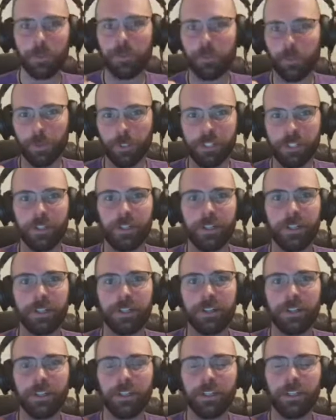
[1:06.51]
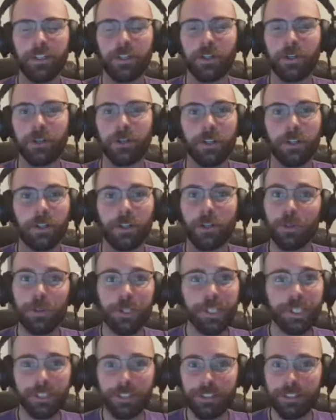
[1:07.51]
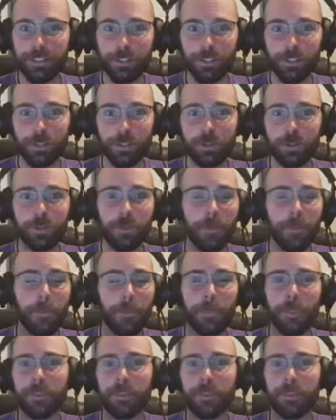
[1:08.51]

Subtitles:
who do you listen to?